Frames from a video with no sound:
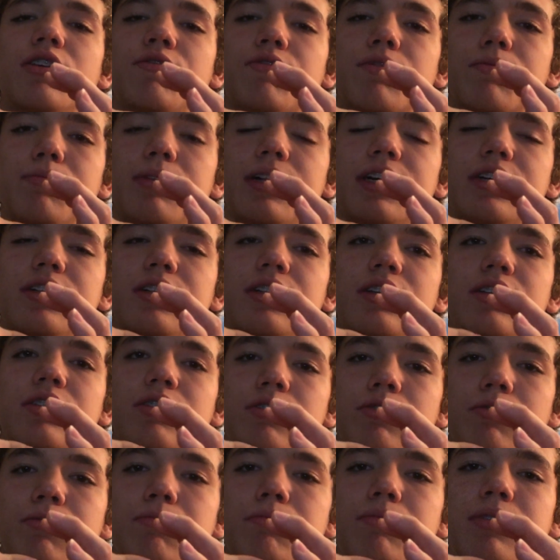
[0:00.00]
planning
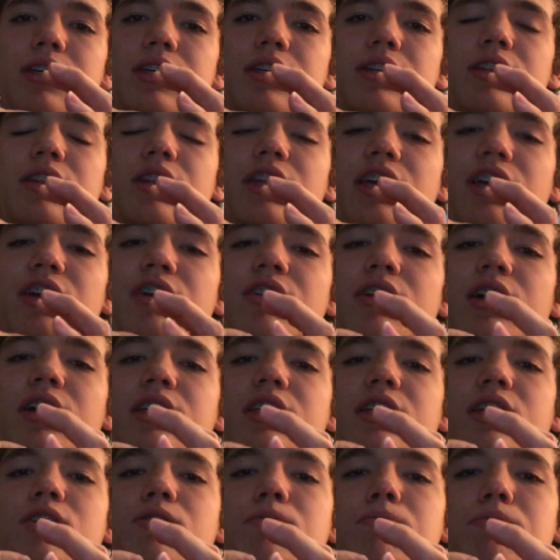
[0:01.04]
to be near
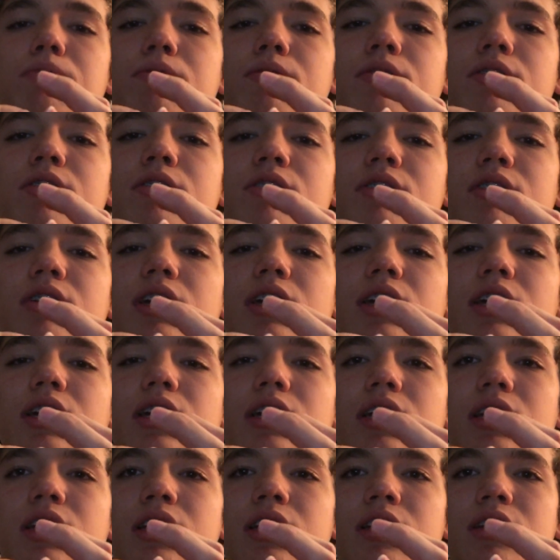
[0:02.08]
an airport,
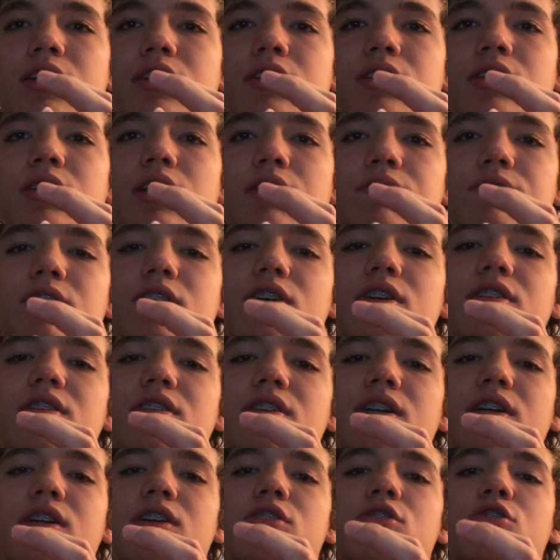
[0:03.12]
you have to
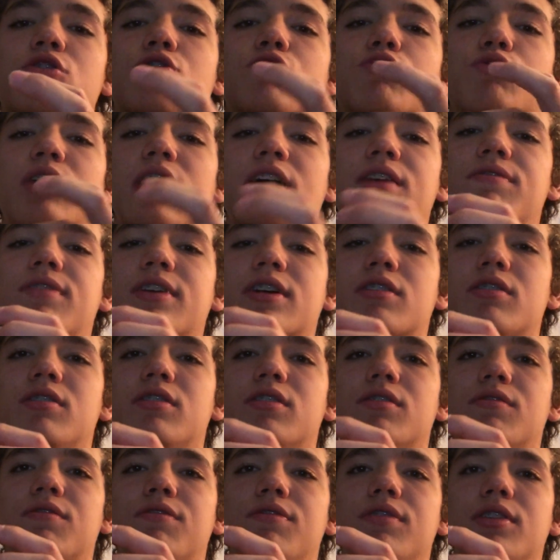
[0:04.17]
consider traffic
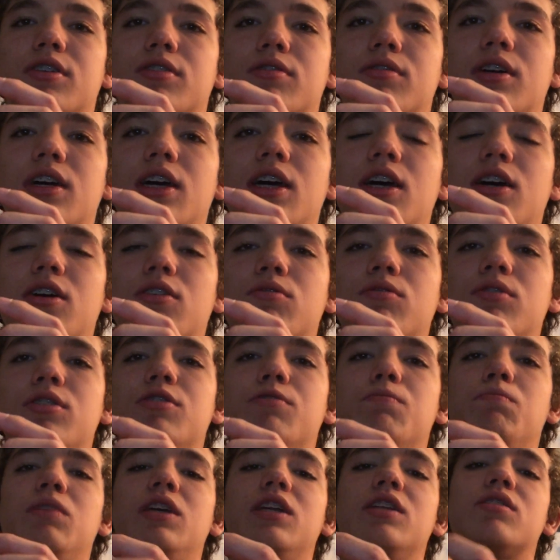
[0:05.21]
flow, which
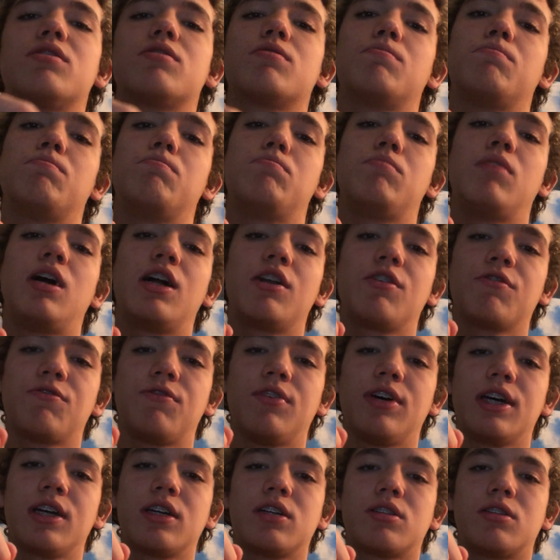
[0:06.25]
means
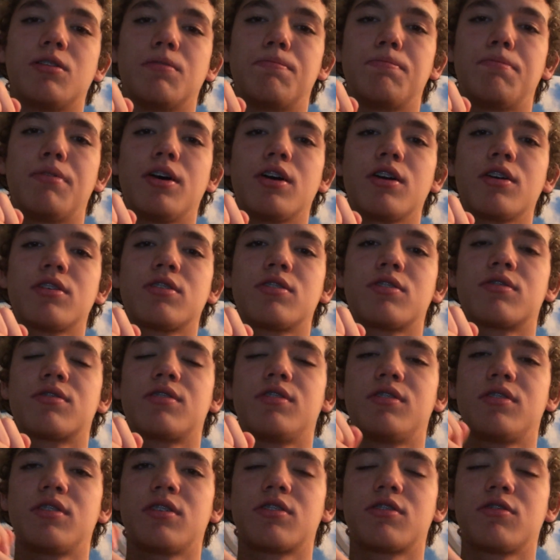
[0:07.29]
modifying departures
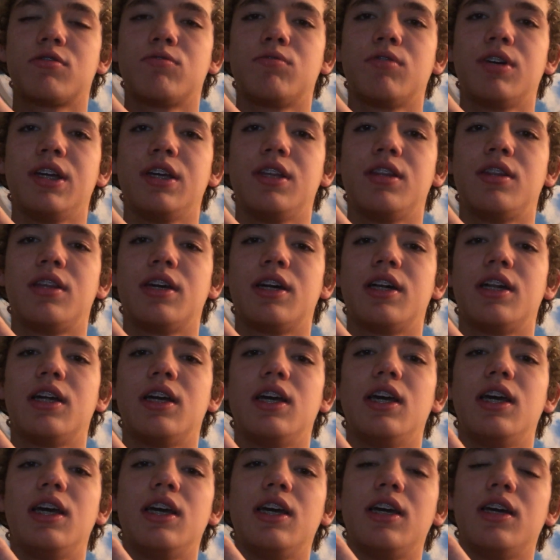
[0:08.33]
in such a way that
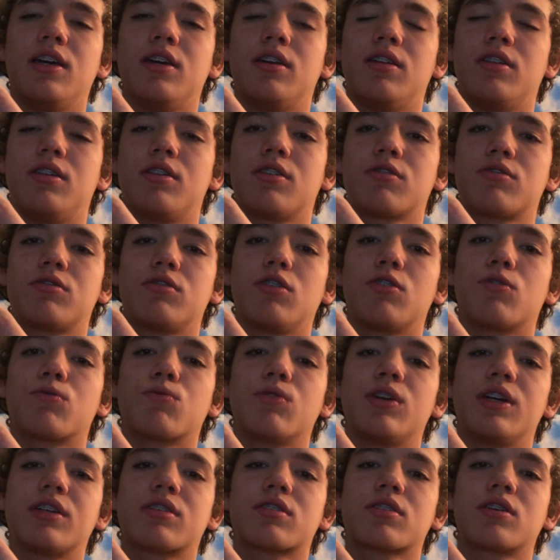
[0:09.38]
there's no
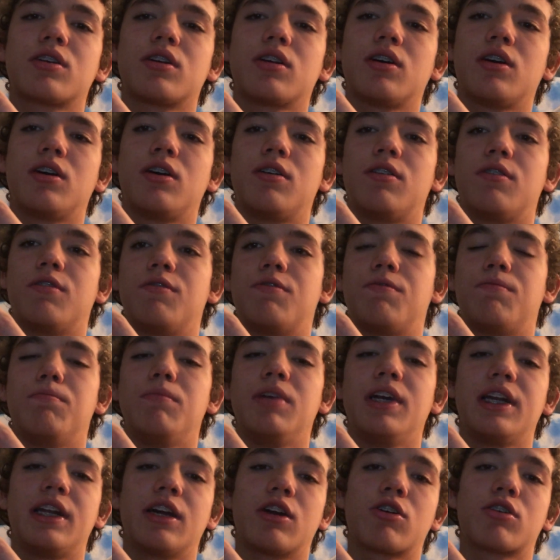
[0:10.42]
risk of mid-air